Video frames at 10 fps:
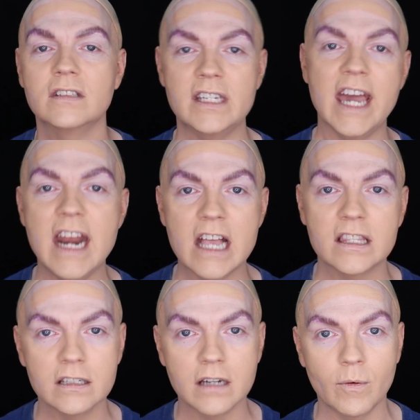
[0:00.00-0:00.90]
get
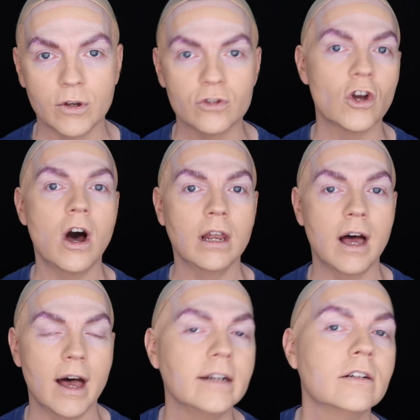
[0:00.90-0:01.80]
it. I want
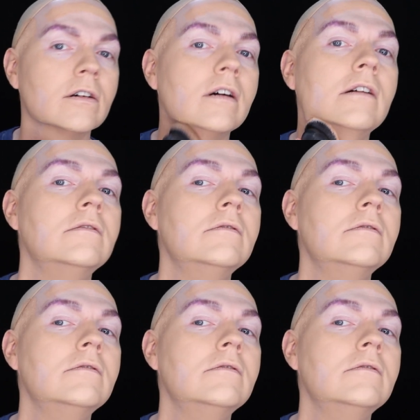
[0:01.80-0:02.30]
jawline, girl.